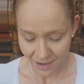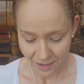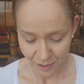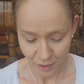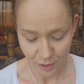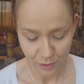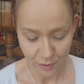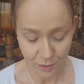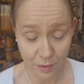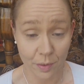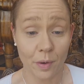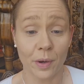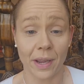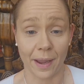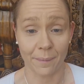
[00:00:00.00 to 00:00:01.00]
So,
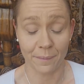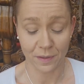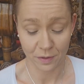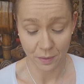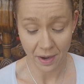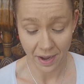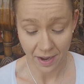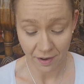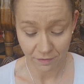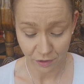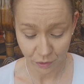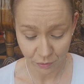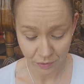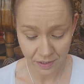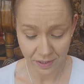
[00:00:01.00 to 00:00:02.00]
okay, so I have
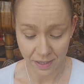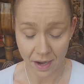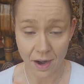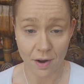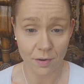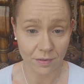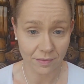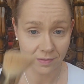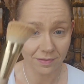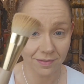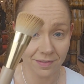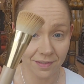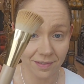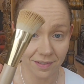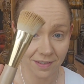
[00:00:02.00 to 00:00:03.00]
used now
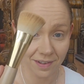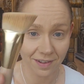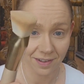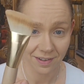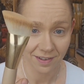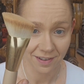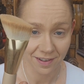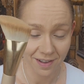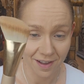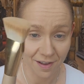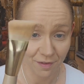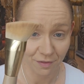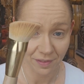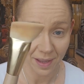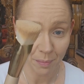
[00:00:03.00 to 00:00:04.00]

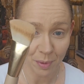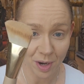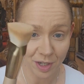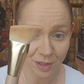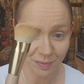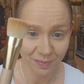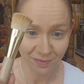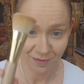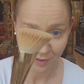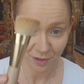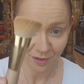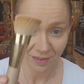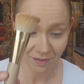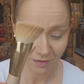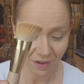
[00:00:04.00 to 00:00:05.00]
flat brush
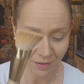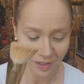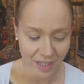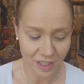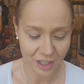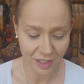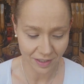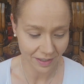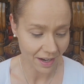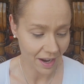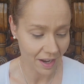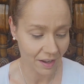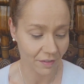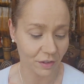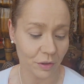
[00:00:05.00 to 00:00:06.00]
for the foundation.
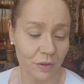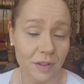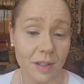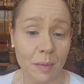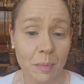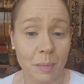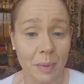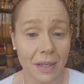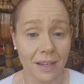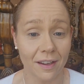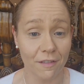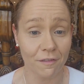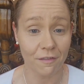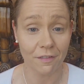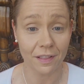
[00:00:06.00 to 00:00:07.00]
I have used a big
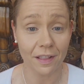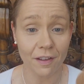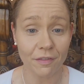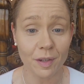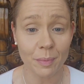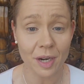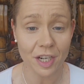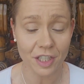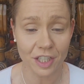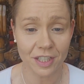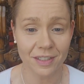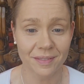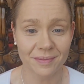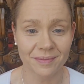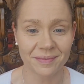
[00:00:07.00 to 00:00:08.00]
fluffy
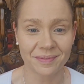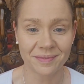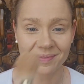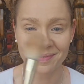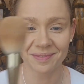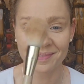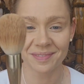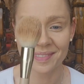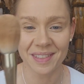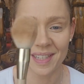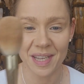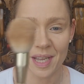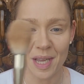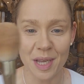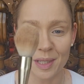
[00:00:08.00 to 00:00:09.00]
brush
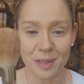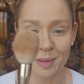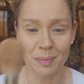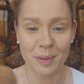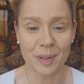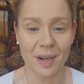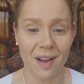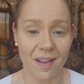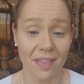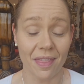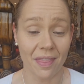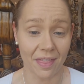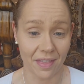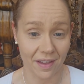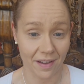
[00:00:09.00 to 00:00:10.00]
to put on
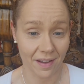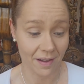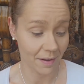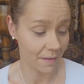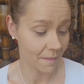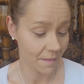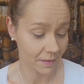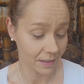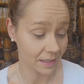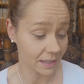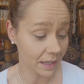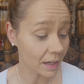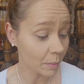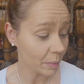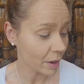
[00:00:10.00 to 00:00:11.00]
the
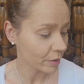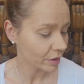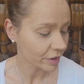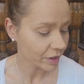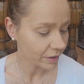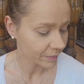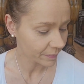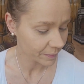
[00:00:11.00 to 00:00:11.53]
setting powder.